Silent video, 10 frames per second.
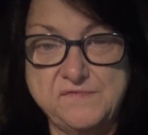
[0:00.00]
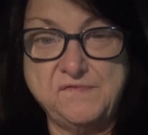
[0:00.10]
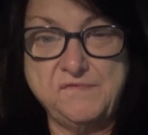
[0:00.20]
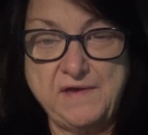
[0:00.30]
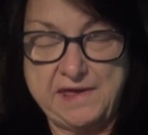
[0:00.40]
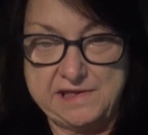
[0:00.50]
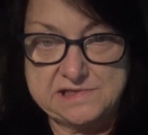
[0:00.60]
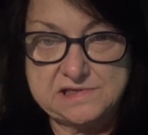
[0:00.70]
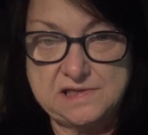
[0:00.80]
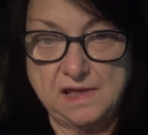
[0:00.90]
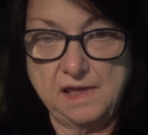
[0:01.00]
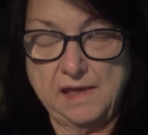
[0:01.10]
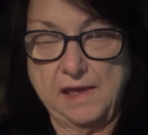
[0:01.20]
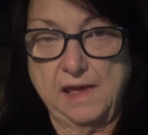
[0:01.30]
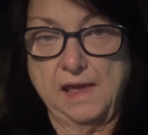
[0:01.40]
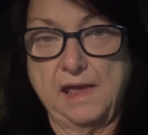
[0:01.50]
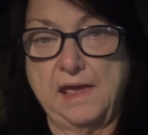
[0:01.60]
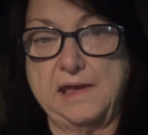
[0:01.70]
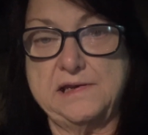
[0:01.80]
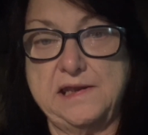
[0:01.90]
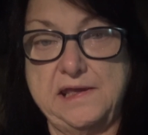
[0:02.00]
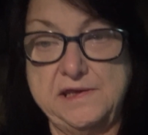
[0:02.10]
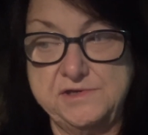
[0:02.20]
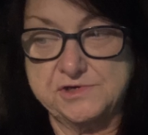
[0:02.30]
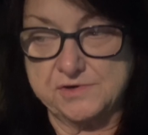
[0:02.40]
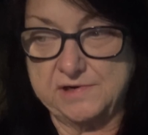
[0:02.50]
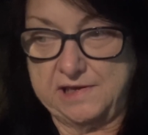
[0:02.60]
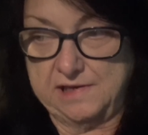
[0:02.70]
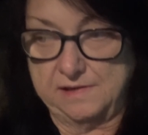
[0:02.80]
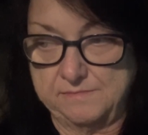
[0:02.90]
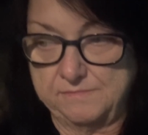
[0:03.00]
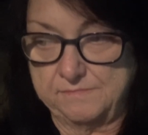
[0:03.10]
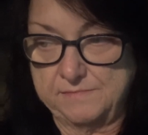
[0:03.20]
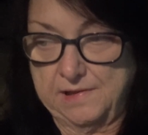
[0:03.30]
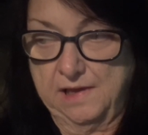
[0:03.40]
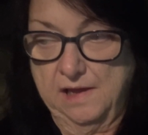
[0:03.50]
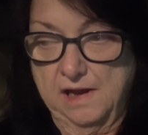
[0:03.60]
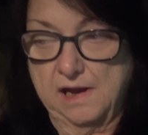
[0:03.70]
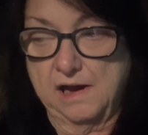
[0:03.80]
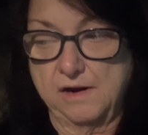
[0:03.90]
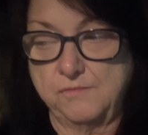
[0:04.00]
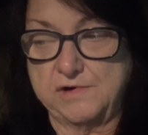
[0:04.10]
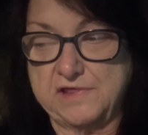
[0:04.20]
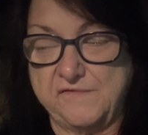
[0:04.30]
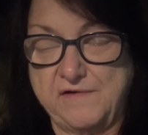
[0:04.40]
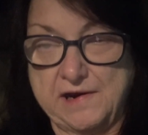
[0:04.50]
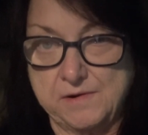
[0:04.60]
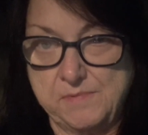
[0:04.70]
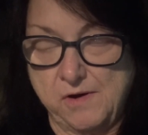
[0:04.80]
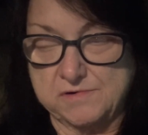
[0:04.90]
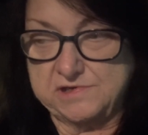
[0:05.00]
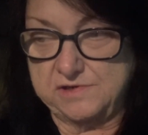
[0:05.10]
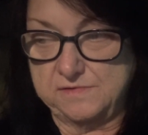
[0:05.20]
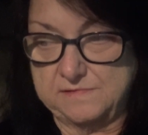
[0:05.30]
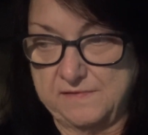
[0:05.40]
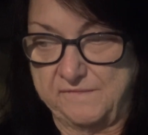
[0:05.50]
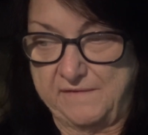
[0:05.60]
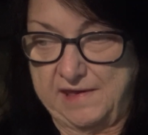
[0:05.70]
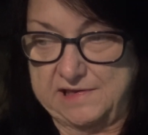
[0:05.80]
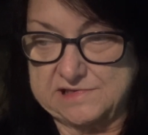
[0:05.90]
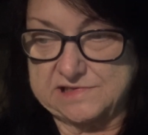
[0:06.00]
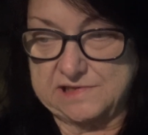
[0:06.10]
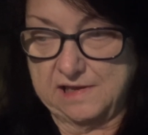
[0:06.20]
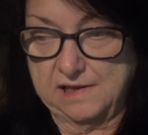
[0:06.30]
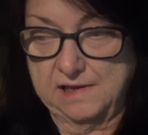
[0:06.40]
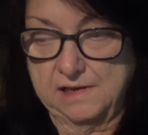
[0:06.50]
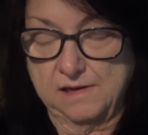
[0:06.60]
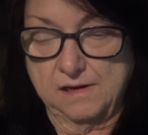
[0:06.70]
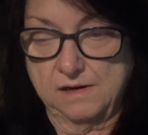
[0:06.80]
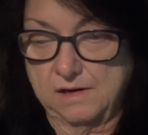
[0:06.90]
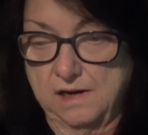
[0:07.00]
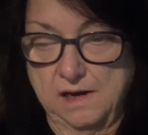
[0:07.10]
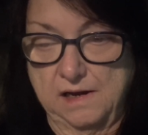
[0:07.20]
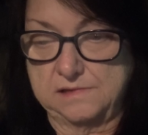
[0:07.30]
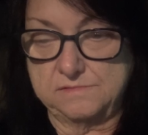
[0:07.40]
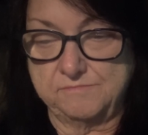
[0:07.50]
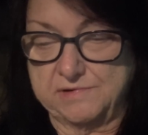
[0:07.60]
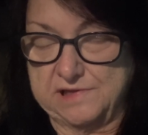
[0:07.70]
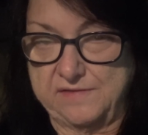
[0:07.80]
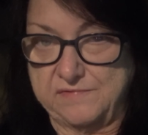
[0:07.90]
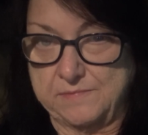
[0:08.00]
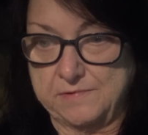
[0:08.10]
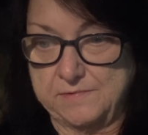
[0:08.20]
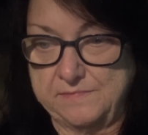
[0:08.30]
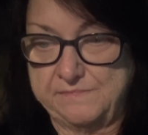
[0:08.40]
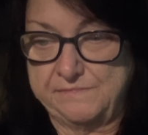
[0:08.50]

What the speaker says: face and injured him with a fireball to the face. Unbelievable.